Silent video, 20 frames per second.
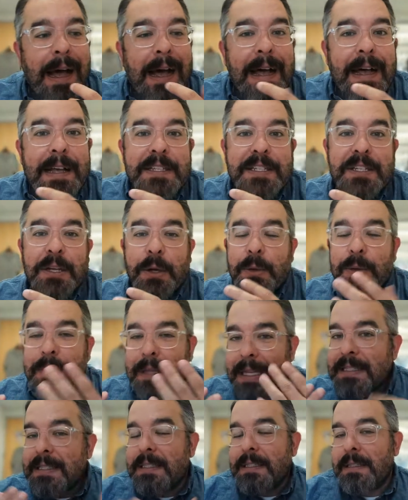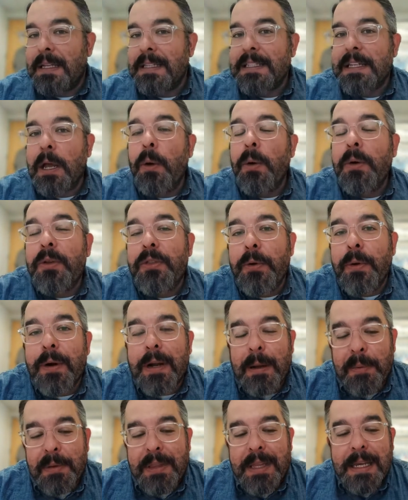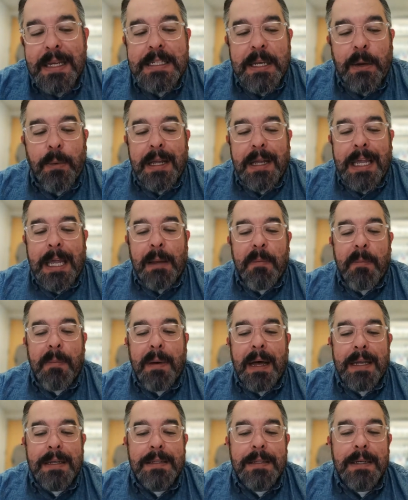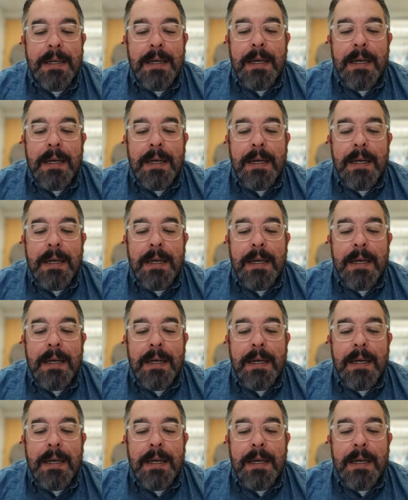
So let's go through a couple things that you want to keep in mind.